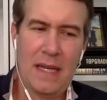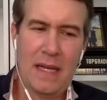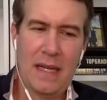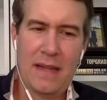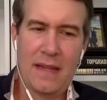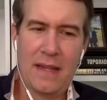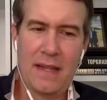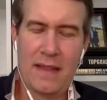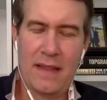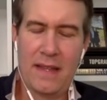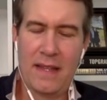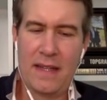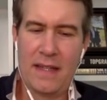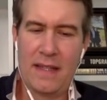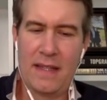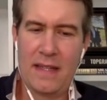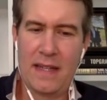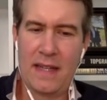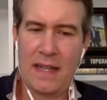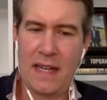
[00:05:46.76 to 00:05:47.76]
That he
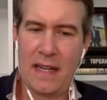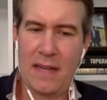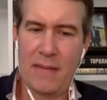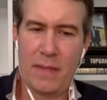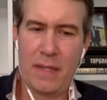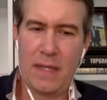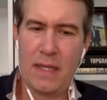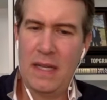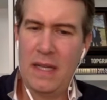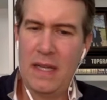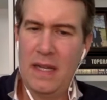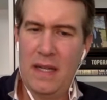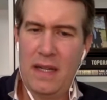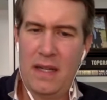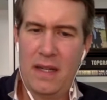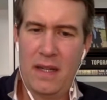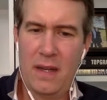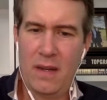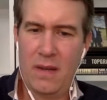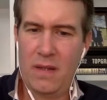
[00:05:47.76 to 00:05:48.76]
didn't have. But
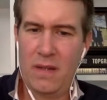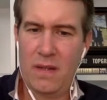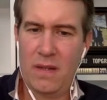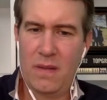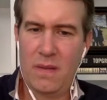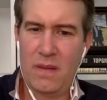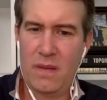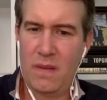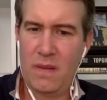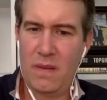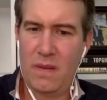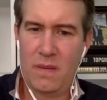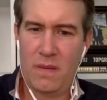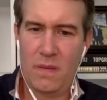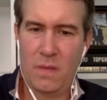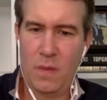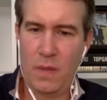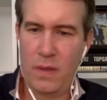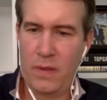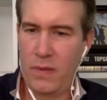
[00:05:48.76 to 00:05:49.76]
no, you know,
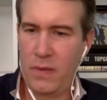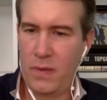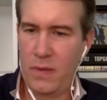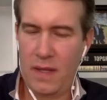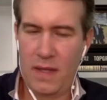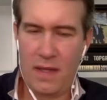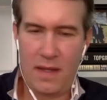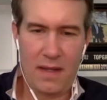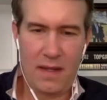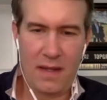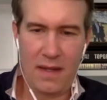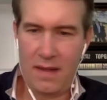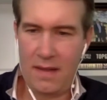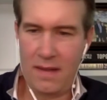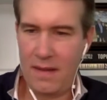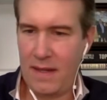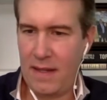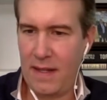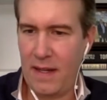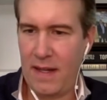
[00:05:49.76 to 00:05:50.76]
went through,
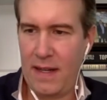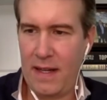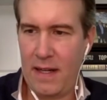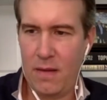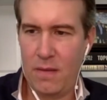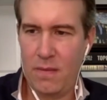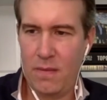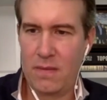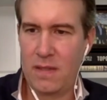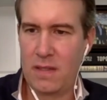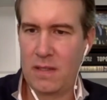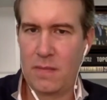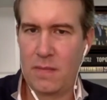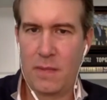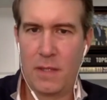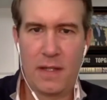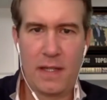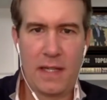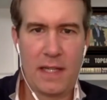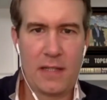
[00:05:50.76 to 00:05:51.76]
I got out, did some
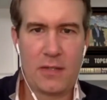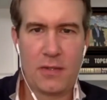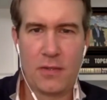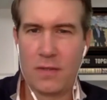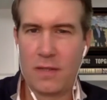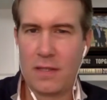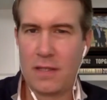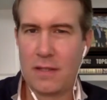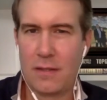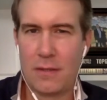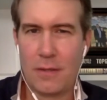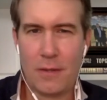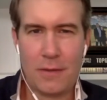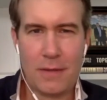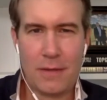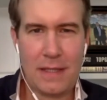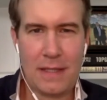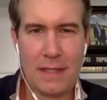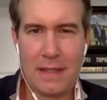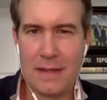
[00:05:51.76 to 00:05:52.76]
international
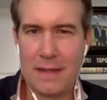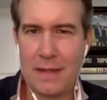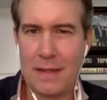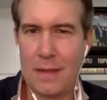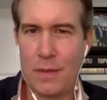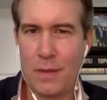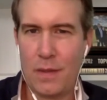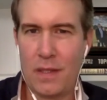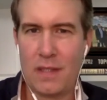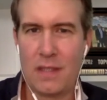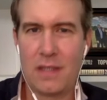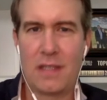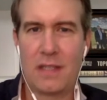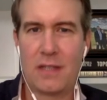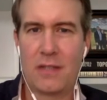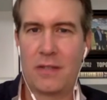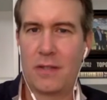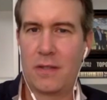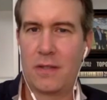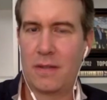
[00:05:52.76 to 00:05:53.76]
consulting with
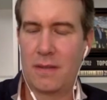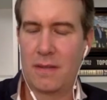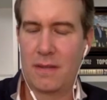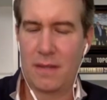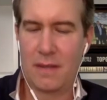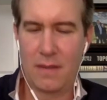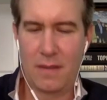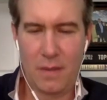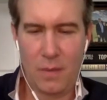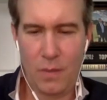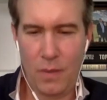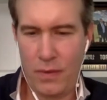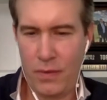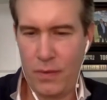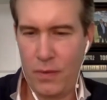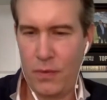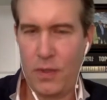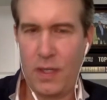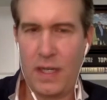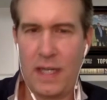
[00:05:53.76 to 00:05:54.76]
Accenture, you know, went
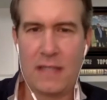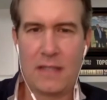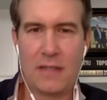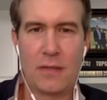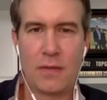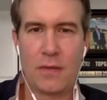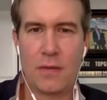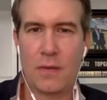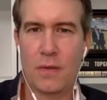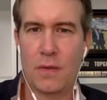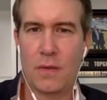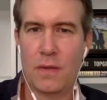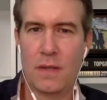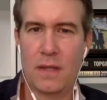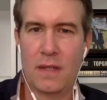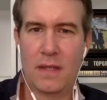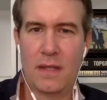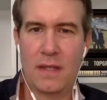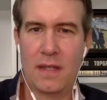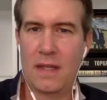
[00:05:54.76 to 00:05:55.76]
through grad school,
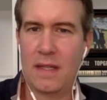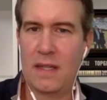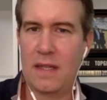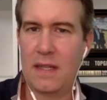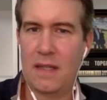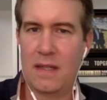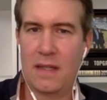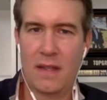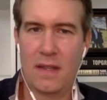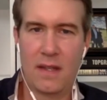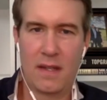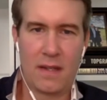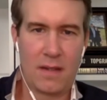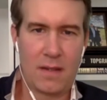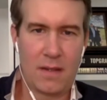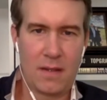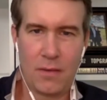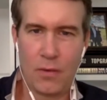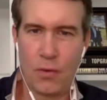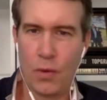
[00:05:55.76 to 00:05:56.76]
and again, did the
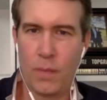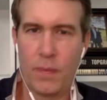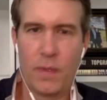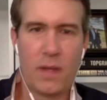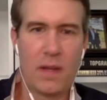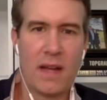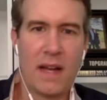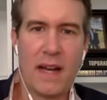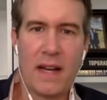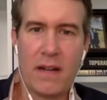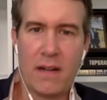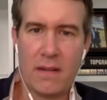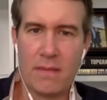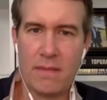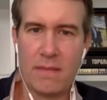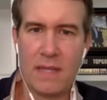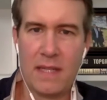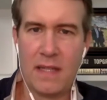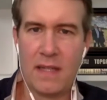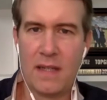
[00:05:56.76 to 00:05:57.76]
corporate ladder,
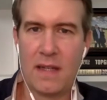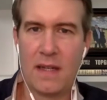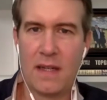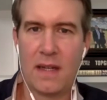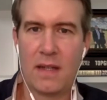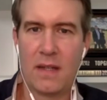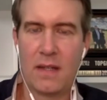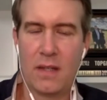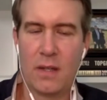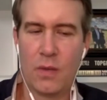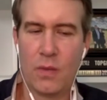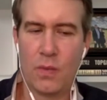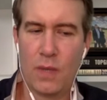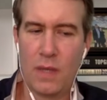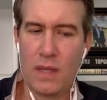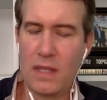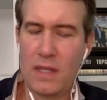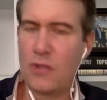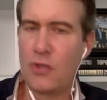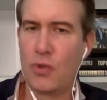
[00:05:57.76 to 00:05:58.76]
and, you know,
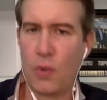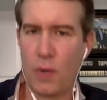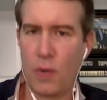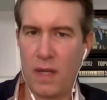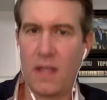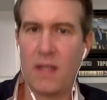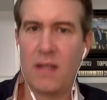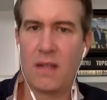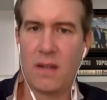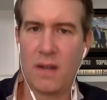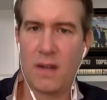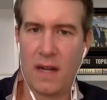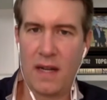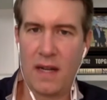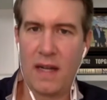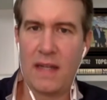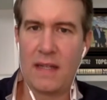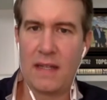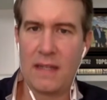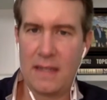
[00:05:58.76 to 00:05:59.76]
really enjoyed it. You know,
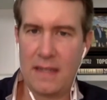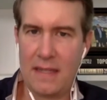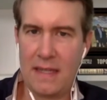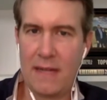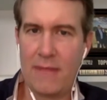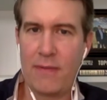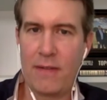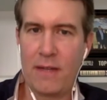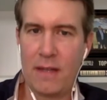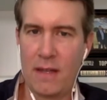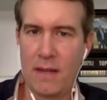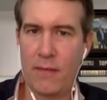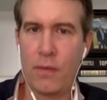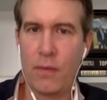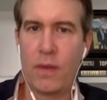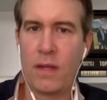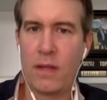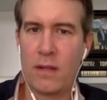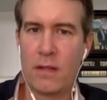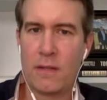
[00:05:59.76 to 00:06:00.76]
I could definitely live
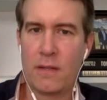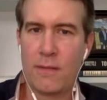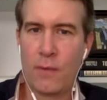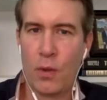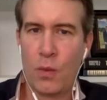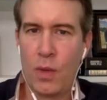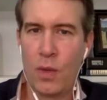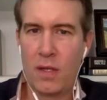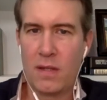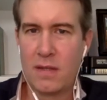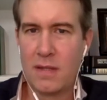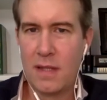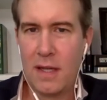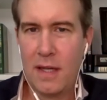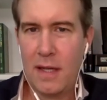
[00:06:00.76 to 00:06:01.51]
within those four walls.